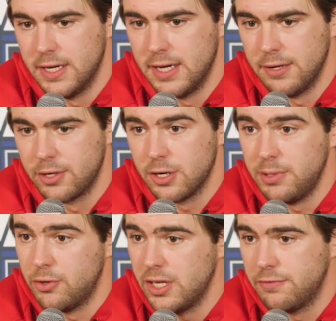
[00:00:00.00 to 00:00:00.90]
we've got to be
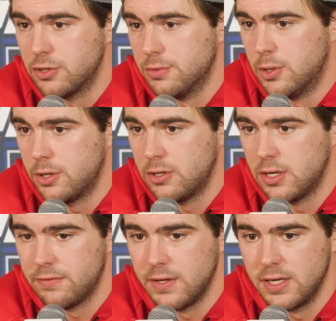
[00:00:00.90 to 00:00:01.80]
ready for tomorrow. I
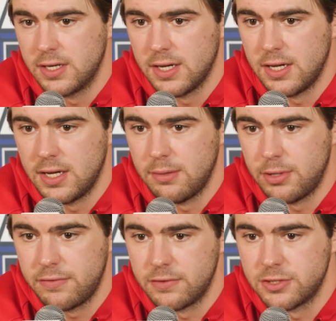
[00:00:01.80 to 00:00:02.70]
think
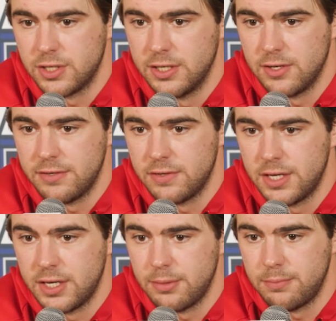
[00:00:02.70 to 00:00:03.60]
Buff was trying to have
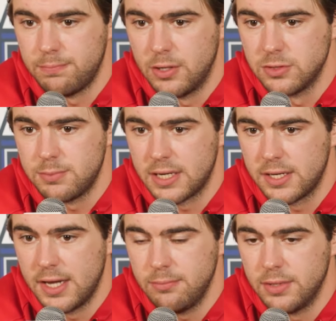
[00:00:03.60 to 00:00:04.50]
a bounce back
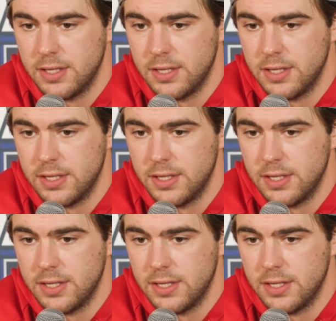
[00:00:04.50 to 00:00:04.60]
game,